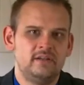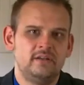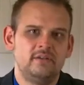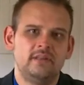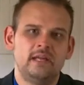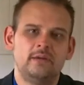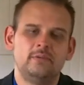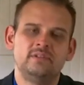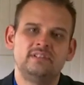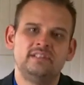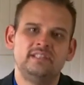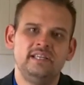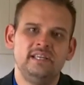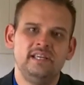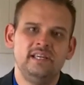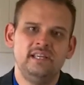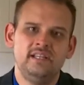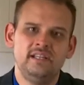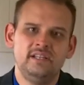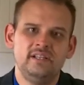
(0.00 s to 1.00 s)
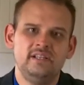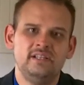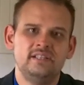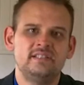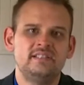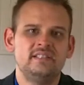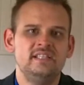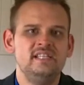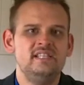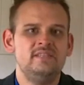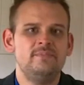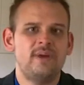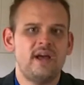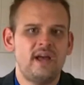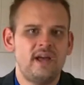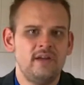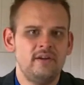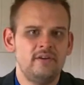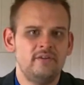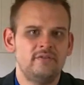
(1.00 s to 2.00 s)
that will see India cease
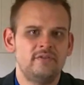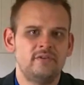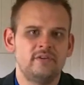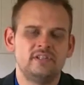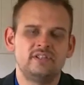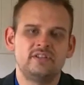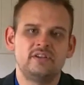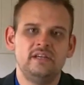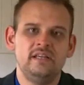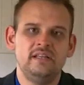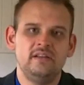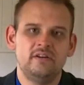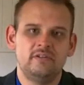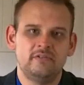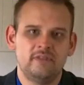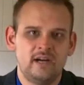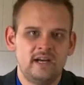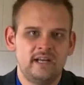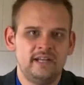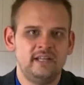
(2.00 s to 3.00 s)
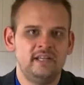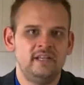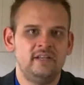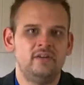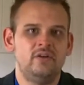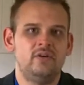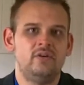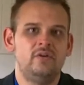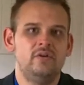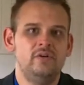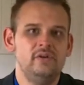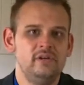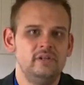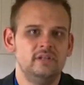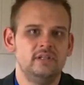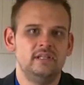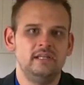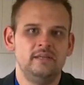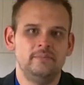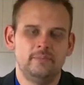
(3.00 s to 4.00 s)
paying for its Iranian
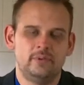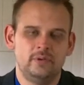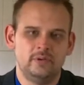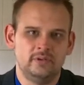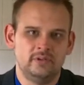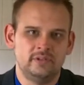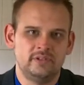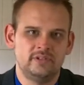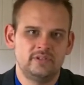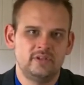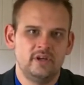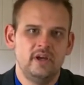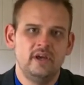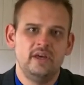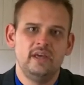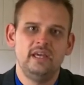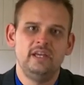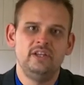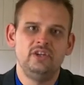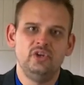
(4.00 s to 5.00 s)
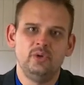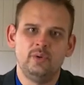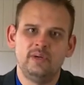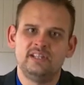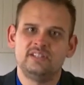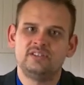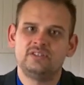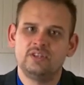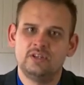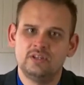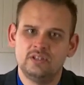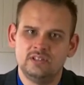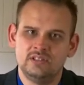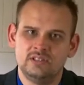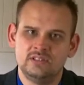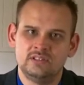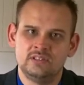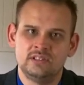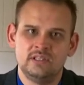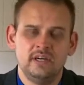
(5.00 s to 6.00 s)
oil imports in US
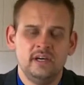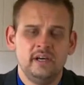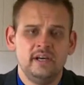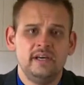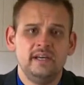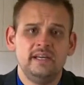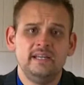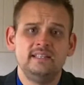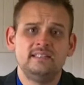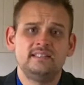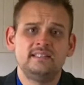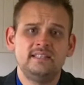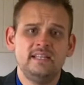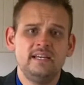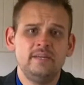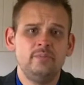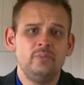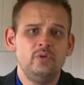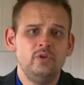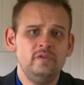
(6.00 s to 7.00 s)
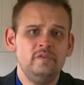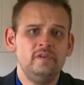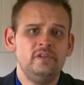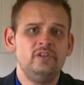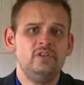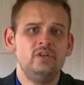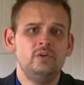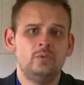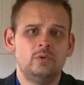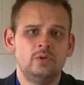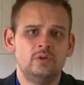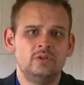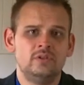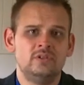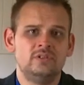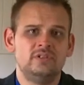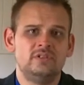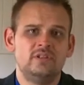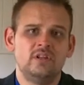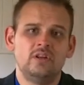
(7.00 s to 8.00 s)
dollars, instead moving
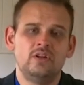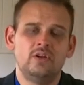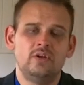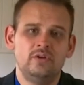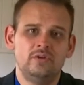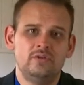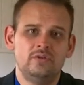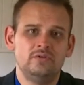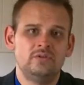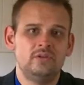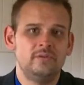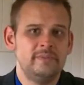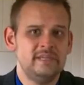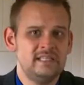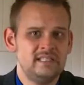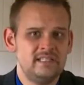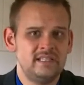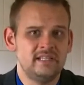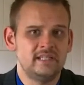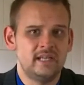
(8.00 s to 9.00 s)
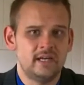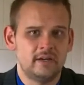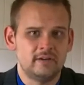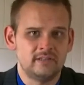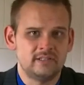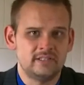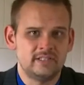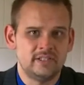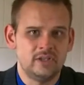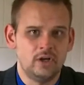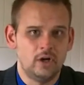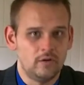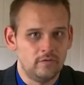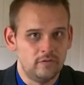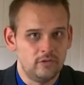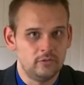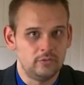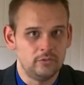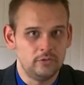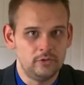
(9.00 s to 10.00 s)
towards the local domestic currency of
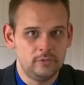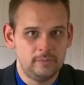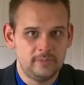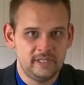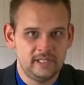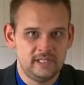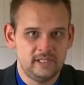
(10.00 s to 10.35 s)
the rupee.